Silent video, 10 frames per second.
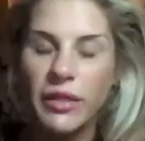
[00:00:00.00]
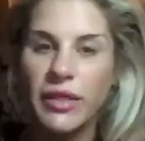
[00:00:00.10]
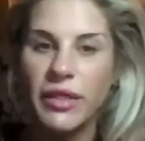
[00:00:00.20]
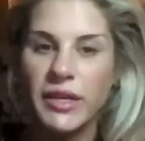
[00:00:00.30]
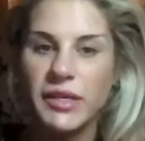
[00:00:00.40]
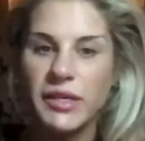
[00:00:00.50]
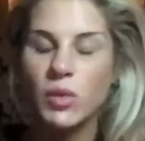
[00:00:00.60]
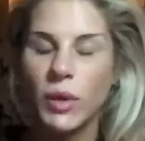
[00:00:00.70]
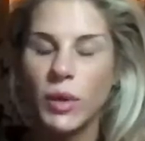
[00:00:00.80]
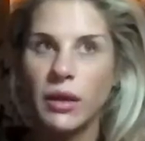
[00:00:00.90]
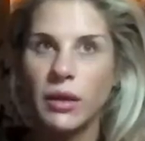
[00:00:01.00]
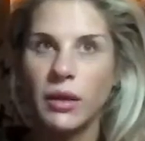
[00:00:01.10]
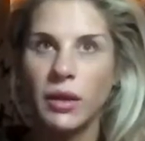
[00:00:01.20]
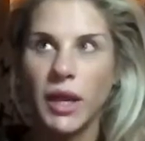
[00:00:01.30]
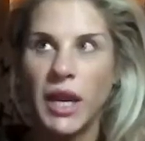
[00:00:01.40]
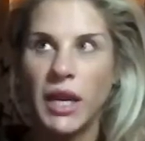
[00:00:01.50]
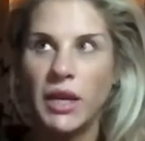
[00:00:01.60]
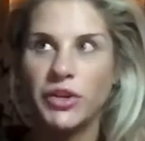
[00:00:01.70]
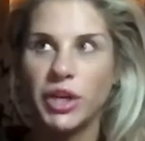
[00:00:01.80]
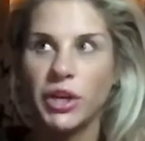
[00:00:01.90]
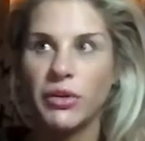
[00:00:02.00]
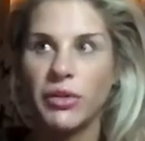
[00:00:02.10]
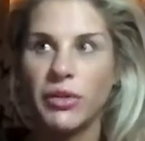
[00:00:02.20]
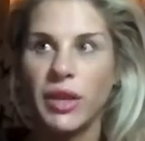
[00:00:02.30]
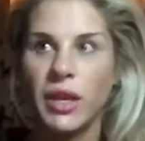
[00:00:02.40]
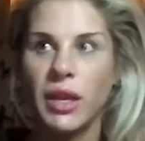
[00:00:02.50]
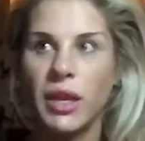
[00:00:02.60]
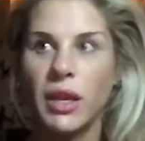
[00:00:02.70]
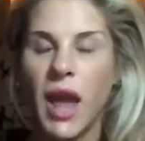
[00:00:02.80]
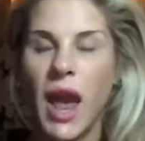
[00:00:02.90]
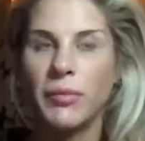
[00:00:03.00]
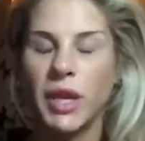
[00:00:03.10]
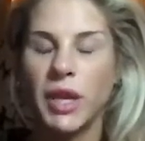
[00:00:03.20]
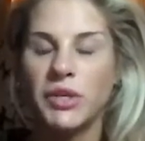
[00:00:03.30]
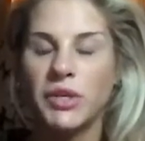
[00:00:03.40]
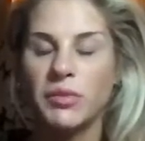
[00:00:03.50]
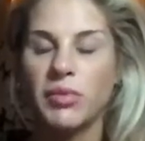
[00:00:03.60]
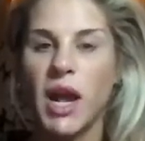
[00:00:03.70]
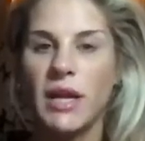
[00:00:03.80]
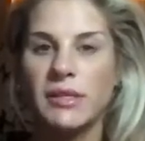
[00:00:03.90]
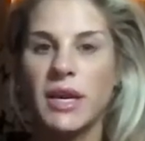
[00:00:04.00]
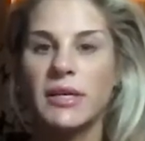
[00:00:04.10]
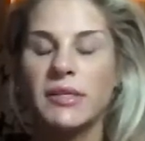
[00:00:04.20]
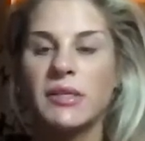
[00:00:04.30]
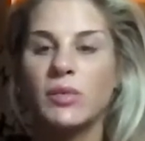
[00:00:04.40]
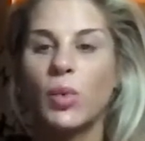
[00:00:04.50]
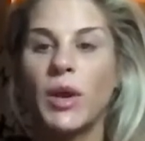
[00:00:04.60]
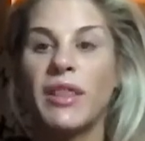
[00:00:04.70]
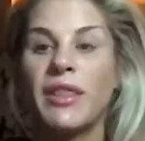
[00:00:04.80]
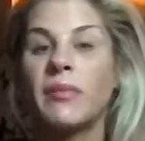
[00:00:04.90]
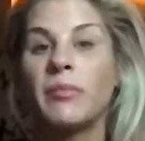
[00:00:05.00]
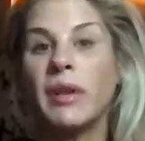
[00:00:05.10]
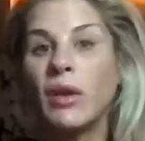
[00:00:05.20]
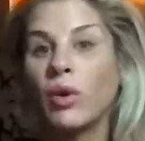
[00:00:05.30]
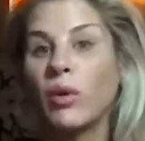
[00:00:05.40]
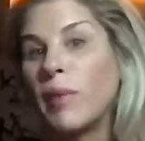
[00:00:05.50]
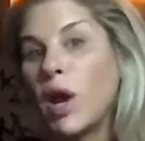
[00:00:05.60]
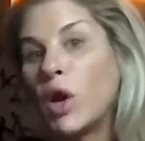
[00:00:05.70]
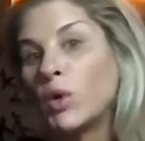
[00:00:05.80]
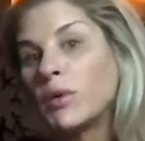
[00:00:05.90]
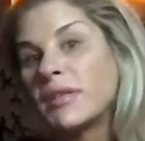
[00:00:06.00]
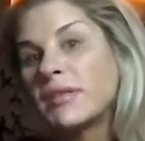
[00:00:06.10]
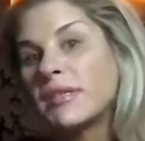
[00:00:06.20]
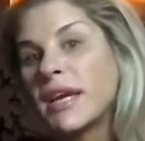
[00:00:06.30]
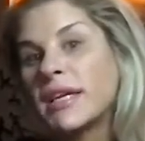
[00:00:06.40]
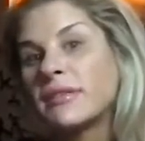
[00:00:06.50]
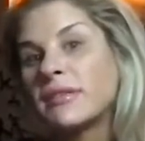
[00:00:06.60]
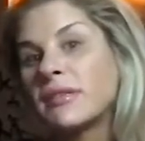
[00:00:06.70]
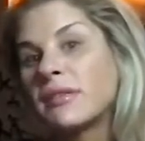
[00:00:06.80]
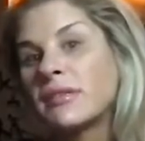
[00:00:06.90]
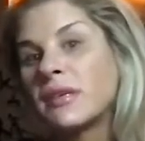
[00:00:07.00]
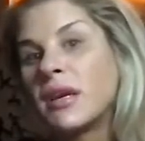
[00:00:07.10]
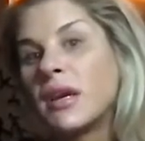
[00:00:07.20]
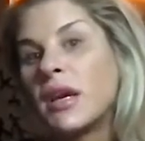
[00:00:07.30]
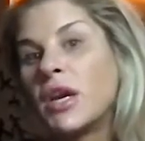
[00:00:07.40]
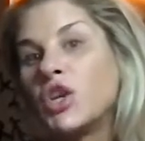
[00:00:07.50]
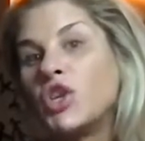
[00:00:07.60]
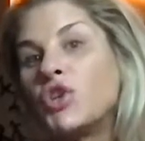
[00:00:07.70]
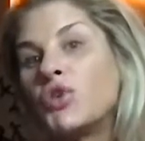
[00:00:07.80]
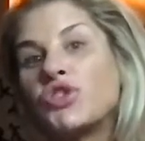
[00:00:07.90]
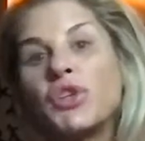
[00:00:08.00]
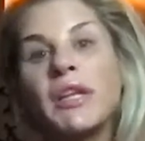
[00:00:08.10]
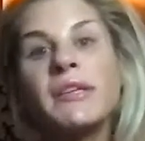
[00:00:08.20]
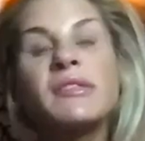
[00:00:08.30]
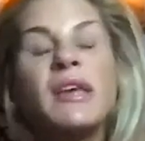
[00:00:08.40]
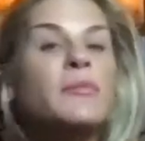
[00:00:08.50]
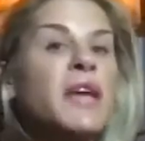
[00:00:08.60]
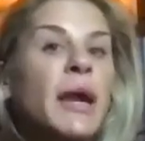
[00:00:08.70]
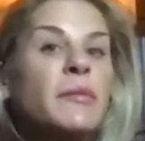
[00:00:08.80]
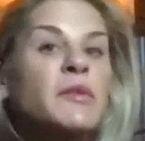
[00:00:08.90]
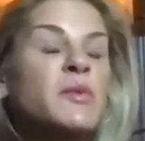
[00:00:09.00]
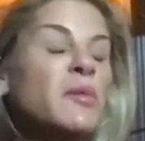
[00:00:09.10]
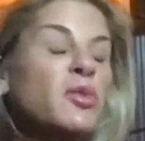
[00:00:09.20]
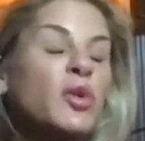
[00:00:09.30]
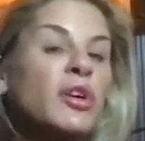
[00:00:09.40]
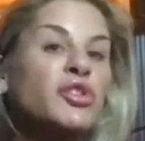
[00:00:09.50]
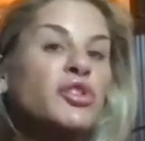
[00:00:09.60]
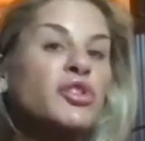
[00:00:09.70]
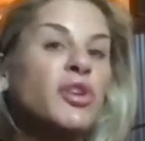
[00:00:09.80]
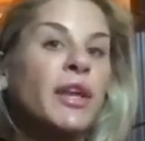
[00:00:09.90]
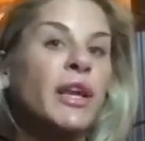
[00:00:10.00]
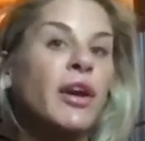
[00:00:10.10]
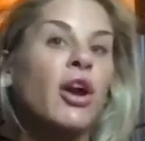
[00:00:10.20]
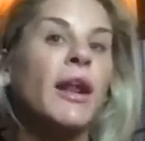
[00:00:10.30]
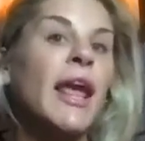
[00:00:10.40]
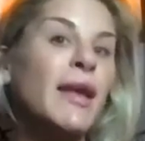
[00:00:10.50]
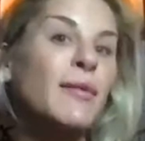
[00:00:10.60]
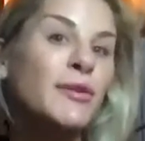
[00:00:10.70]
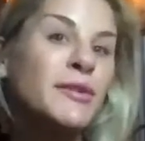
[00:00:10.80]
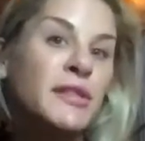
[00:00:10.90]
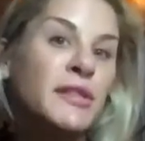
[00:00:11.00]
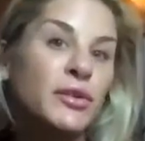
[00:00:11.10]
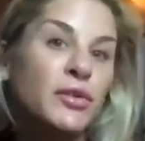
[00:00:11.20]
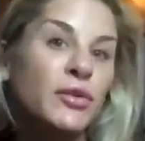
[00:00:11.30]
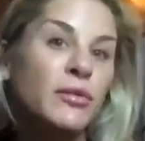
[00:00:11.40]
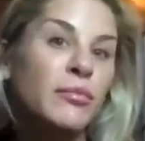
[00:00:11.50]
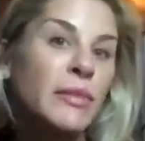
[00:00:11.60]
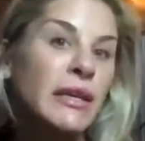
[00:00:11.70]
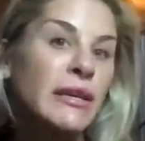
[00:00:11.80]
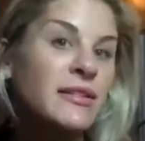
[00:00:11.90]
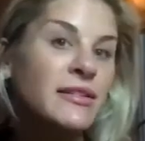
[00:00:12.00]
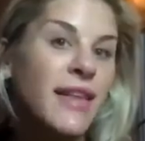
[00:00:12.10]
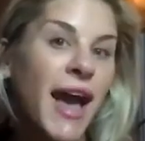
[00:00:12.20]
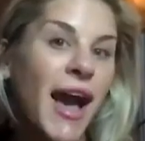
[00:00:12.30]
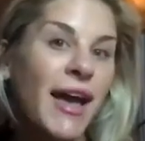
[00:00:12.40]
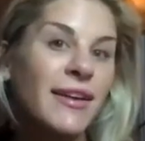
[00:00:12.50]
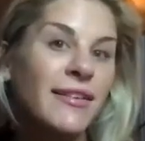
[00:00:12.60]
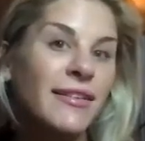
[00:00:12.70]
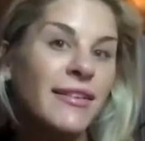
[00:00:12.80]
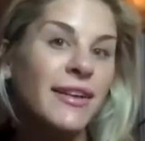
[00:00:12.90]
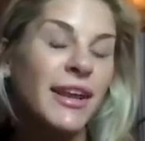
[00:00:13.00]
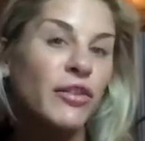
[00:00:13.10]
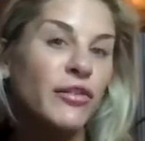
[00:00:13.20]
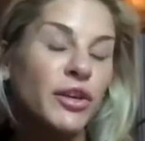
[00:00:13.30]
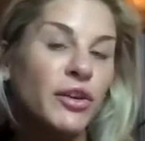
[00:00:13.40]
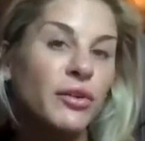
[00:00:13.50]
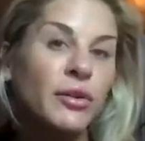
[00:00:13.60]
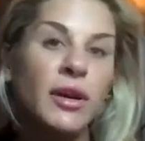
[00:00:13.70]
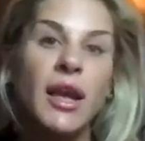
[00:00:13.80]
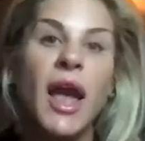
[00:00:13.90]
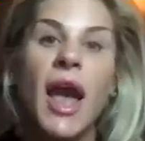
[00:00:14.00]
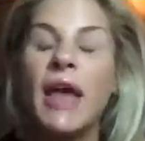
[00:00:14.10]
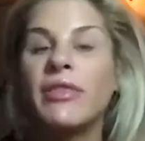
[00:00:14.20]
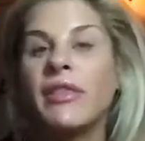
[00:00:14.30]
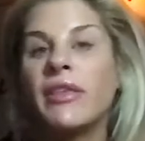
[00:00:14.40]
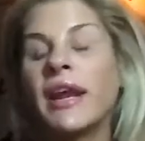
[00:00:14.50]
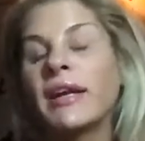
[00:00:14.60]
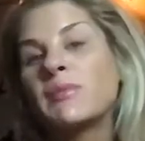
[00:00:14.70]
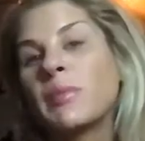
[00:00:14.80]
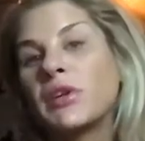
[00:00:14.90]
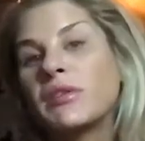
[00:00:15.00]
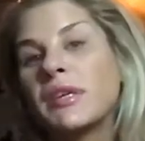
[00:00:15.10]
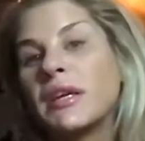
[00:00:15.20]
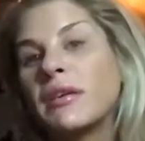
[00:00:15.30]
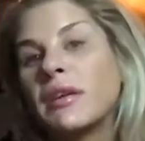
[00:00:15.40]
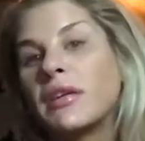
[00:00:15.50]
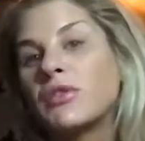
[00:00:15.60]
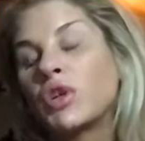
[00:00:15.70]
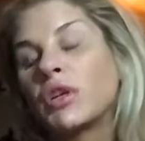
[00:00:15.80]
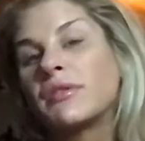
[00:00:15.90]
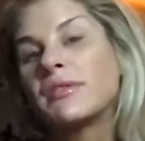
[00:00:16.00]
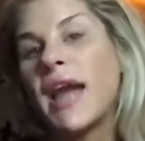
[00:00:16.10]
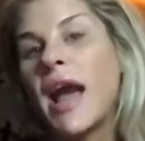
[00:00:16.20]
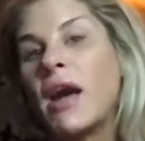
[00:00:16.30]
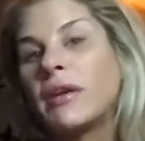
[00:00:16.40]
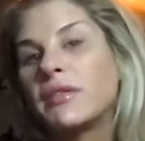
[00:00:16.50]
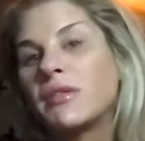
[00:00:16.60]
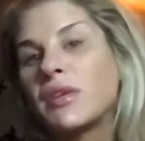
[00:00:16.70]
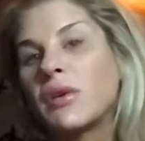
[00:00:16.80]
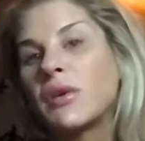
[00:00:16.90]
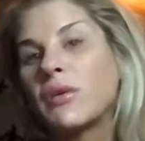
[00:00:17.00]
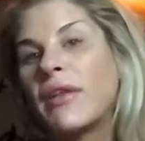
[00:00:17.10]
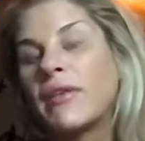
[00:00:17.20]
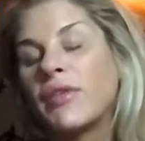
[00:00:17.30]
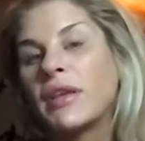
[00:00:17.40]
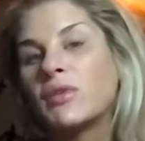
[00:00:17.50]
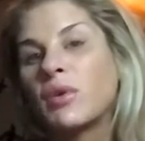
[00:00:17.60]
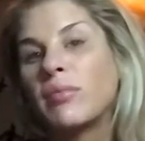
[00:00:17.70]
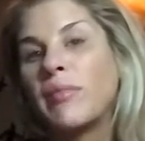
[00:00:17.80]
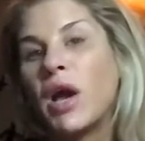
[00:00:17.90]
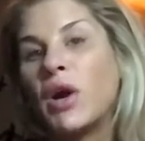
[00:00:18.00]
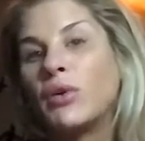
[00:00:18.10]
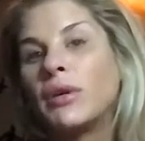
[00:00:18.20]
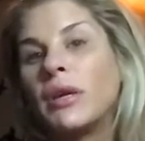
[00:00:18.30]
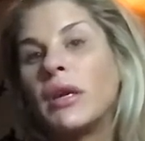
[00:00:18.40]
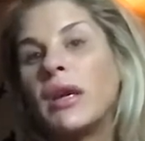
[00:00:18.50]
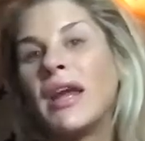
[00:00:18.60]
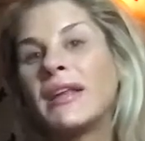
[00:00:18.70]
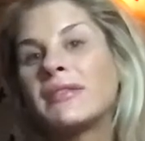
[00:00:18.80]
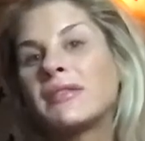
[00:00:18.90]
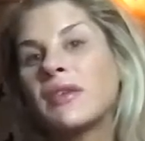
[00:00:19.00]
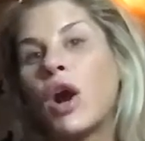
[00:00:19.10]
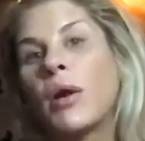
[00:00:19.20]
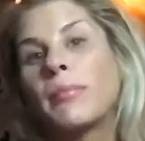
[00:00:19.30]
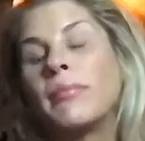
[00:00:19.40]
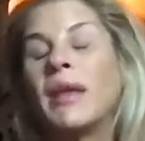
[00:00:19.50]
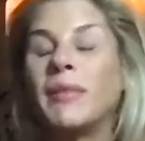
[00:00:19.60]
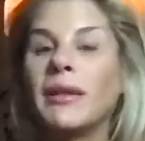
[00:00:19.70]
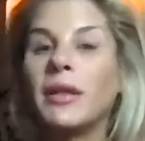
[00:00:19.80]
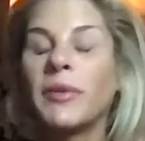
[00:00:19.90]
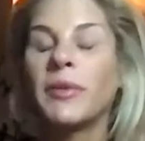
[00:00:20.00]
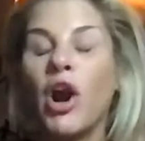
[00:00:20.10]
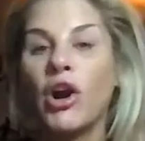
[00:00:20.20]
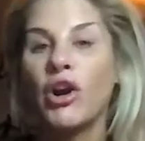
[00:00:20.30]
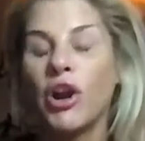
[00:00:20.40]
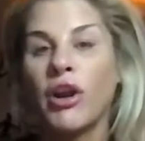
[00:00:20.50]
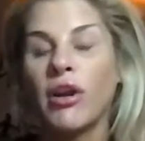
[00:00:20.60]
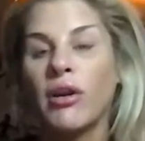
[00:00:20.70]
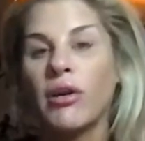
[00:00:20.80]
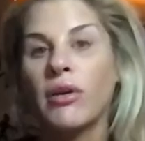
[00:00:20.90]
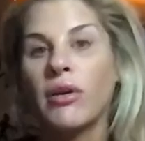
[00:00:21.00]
that this will hinder the application process with it being remote, since usually sometimes people who are traveling aren't able to meet that interview, and then the next person, it trickles down, and so now that everything's remote, it's maybe a little bit harder.